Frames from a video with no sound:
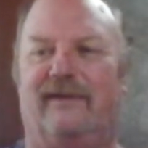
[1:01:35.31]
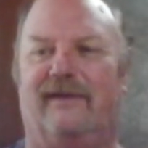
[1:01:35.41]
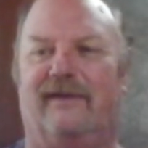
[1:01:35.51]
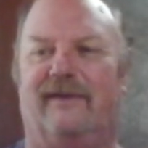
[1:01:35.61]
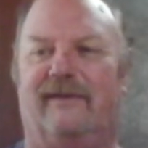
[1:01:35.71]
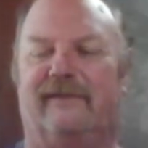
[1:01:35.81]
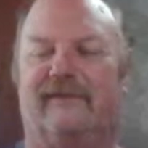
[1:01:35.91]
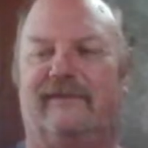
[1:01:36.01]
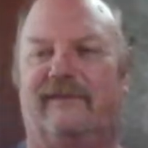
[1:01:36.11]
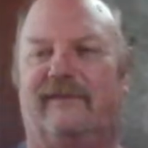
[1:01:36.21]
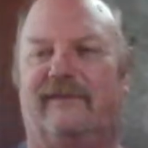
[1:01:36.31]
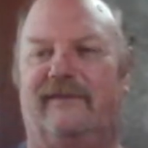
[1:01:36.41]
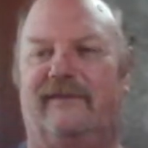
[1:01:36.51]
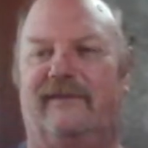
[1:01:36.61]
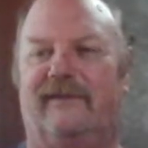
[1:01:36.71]
Uh,
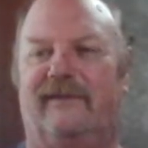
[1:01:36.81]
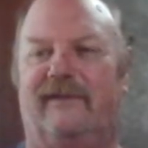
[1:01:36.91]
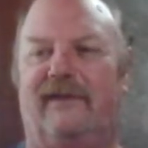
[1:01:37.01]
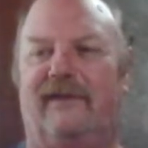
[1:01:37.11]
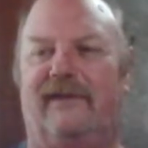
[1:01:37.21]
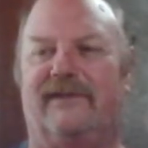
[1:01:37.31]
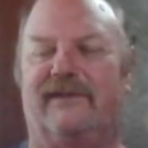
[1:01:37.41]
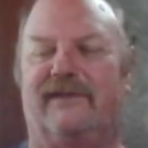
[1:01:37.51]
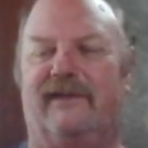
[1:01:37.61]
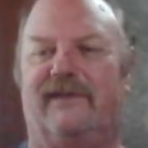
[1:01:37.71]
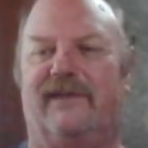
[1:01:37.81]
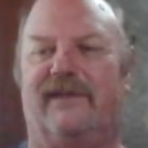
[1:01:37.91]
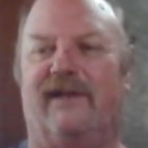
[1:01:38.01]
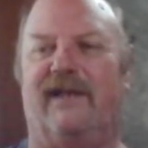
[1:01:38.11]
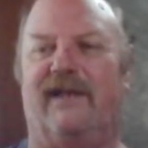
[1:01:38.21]

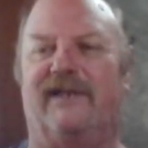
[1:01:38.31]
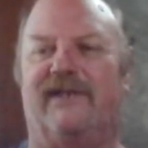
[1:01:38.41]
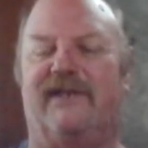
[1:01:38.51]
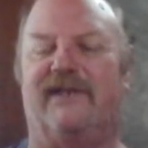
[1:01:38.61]
it's an